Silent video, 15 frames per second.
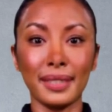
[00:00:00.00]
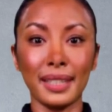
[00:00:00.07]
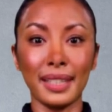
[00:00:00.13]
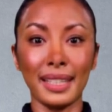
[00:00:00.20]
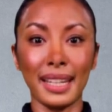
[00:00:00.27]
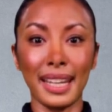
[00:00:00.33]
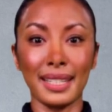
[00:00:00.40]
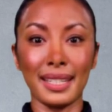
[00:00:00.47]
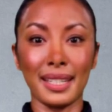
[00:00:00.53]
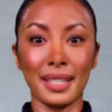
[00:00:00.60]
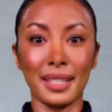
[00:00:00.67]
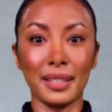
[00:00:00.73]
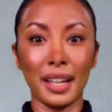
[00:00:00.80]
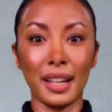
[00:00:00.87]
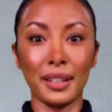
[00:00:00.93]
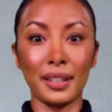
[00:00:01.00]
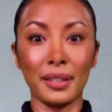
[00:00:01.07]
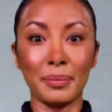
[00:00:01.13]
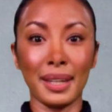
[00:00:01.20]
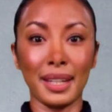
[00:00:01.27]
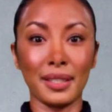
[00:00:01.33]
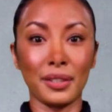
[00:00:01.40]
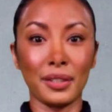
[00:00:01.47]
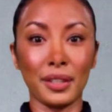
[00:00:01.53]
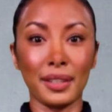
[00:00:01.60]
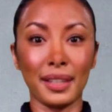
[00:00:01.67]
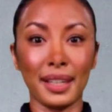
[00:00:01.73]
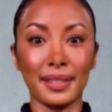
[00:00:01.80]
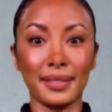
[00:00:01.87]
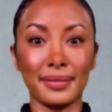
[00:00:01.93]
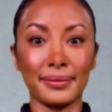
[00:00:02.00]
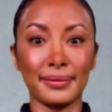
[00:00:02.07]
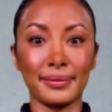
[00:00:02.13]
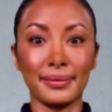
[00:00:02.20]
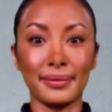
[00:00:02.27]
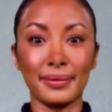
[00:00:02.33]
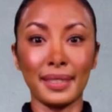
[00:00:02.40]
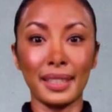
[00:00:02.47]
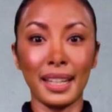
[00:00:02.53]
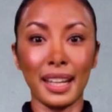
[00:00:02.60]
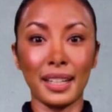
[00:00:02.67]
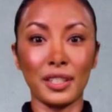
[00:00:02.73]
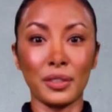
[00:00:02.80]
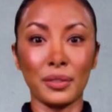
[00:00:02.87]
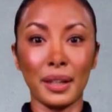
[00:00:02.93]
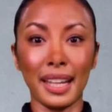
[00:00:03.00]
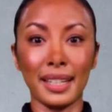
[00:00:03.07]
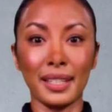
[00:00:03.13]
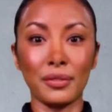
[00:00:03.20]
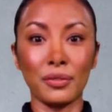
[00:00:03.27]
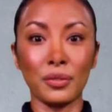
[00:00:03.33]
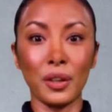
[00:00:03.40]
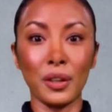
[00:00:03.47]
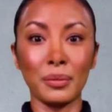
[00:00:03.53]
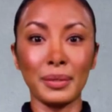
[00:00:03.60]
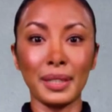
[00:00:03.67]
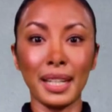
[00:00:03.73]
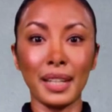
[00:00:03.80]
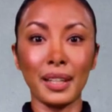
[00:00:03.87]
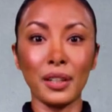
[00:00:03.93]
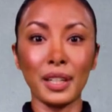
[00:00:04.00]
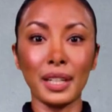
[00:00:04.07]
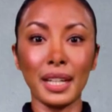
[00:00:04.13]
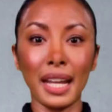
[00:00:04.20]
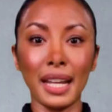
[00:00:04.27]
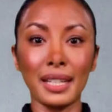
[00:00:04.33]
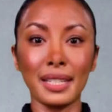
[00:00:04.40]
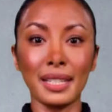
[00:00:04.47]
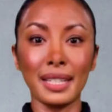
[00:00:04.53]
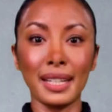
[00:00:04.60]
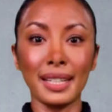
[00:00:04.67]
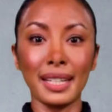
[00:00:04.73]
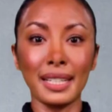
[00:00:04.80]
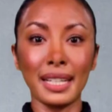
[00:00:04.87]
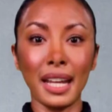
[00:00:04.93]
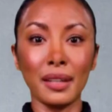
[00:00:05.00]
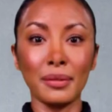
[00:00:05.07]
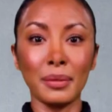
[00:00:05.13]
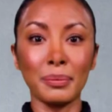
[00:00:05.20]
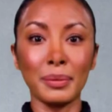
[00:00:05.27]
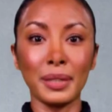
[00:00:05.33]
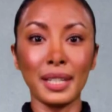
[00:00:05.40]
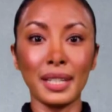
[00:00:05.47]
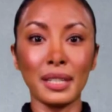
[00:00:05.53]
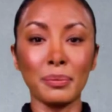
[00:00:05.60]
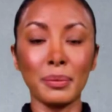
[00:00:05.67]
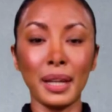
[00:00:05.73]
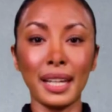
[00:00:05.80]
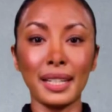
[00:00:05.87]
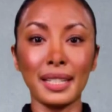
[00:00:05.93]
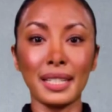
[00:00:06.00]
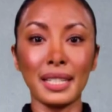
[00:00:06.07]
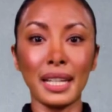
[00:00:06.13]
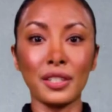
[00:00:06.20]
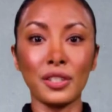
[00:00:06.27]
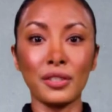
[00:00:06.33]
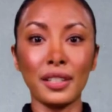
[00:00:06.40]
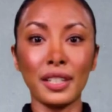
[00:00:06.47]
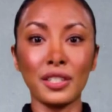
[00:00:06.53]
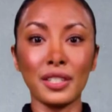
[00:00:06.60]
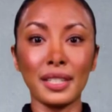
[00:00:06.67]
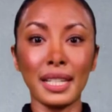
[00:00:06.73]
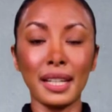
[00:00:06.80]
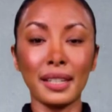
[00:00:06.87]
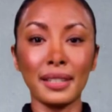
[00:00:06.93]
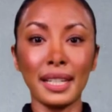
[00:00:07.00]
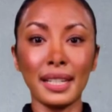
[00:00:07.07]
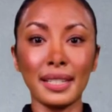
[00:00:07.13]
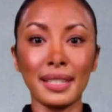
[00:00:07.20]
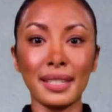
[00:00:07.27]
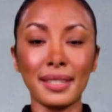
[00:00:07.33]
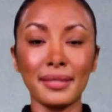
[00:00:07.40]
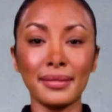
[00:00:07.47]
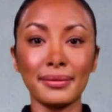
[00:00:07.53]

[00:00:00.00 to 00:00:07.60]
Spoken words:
Next is scenario-based learning. Interactive role-playing or case studies help employees practice intervention techniques.